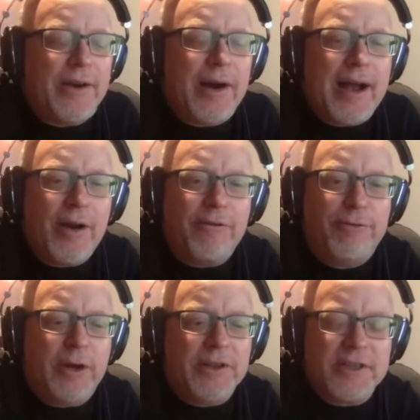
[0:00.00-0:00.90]
Ohio,
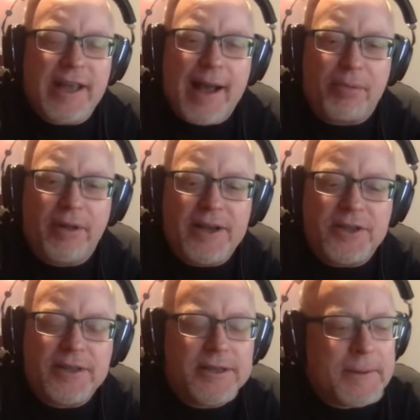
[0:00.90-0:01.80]
foothills of the
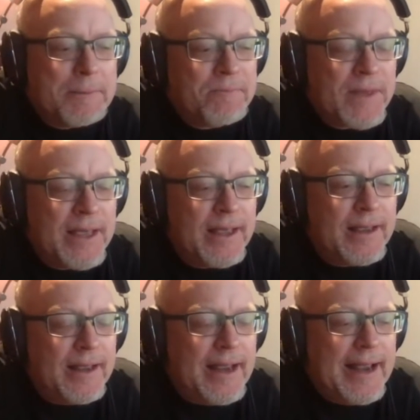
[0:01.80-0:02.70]
Appalachians.
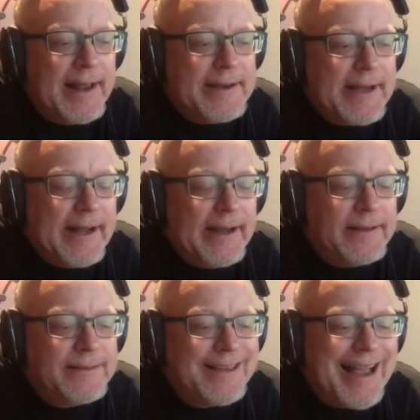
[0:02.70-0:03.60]
And
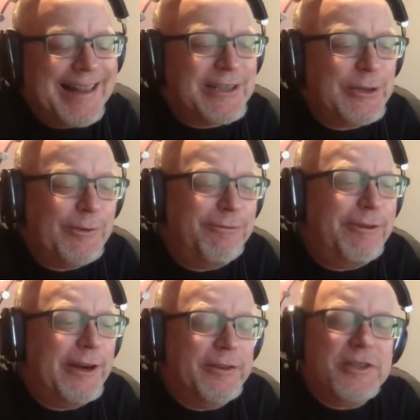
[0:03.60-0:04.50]
had this little
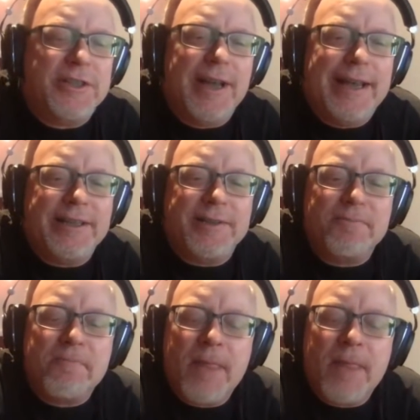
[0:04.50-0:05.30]
fear of snakes.